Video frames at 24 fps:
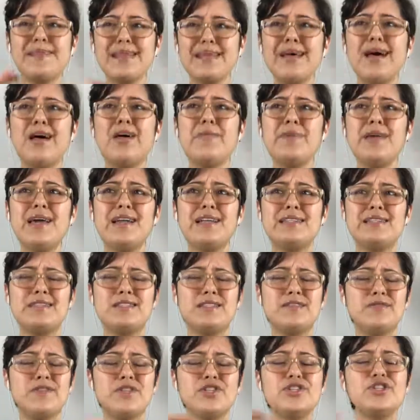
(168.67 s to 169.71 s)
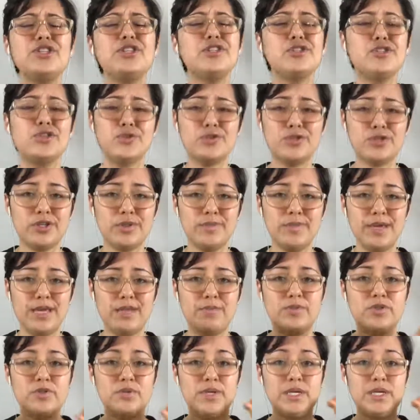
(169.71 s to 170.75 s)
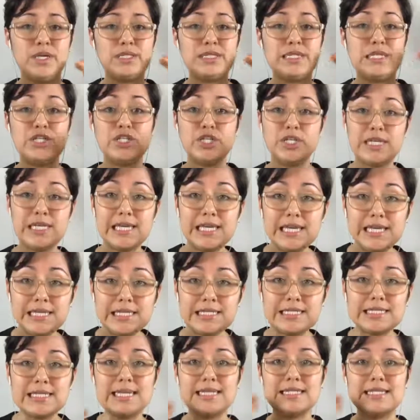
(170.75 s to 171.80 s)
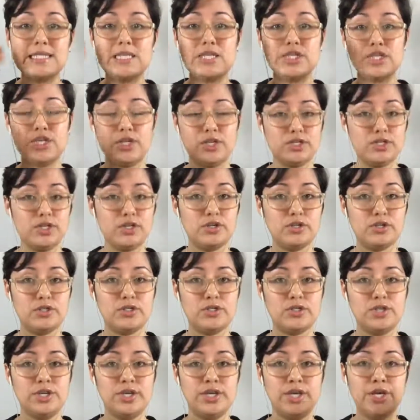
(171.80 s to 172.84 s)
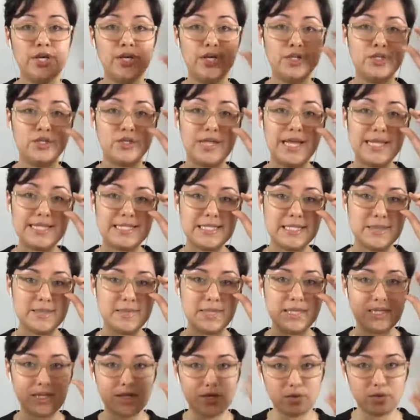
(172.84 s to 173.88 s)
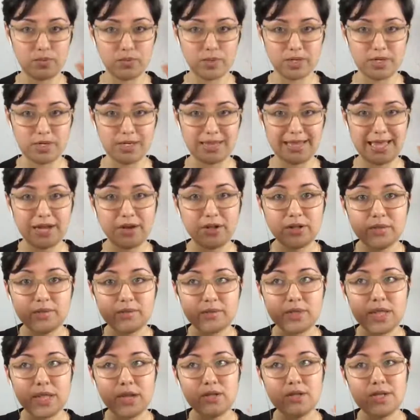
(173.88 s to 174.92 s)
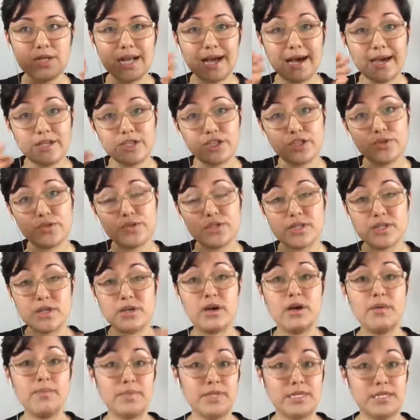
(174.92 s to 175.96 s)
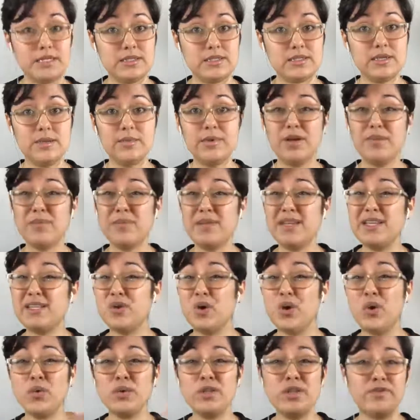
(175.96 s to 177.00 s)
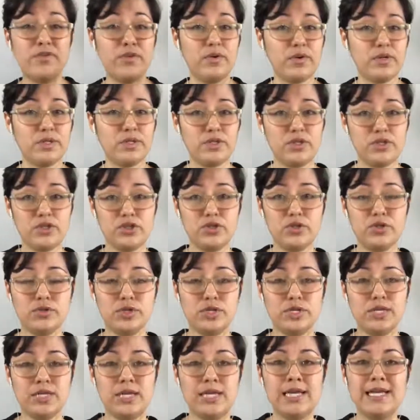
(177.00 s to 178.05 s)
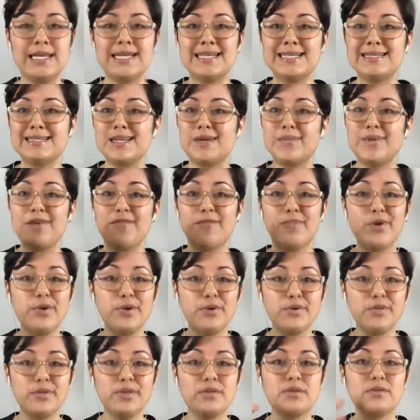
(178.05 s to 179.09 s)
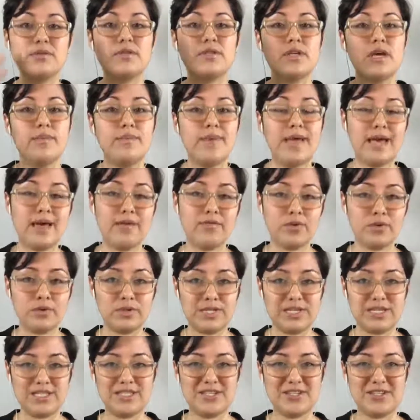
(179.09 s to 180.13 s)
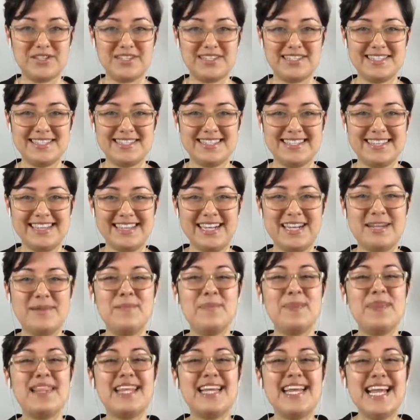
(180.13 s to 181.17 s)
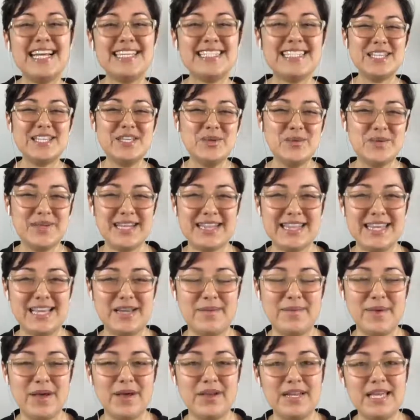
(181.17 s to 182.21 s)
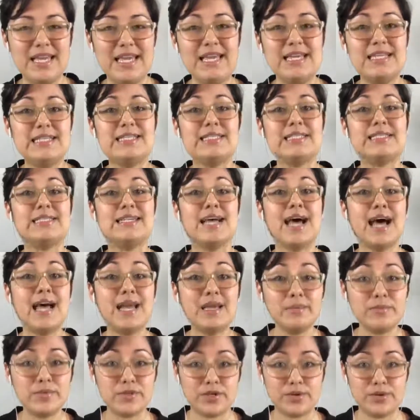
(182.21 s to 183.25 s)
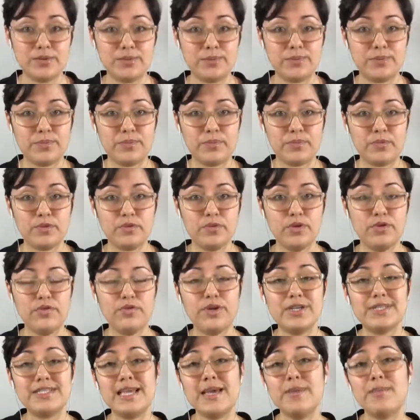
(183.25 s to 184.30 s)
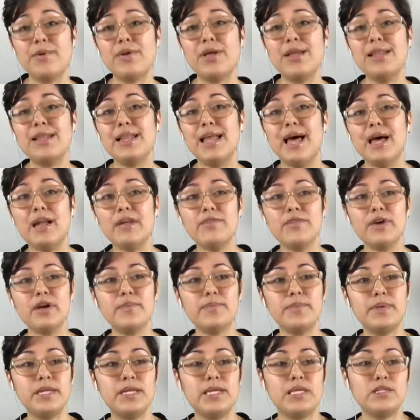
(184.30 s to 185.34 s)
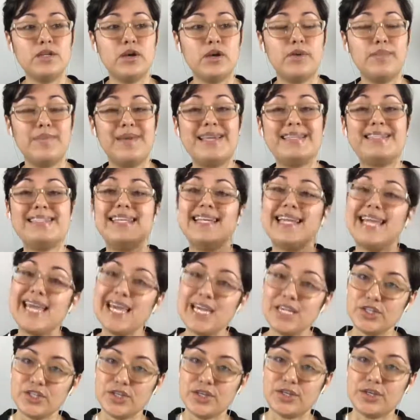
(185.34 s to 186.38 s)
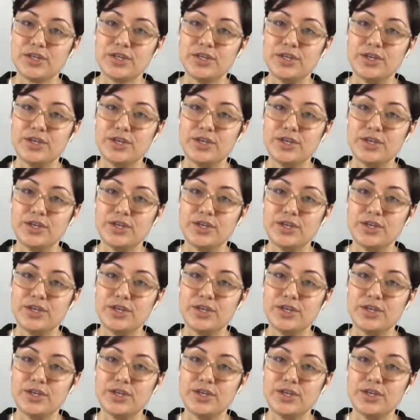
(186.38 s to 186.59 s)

I'll be honest, a division is usually made between teaching kids and teaching adults. So that's something that you want to, that'll guide you to the companies. Some companies only focus on children, some have both, some have only adults. The next thing to think about is time zone. So for example, a lot of companies are based in Asia.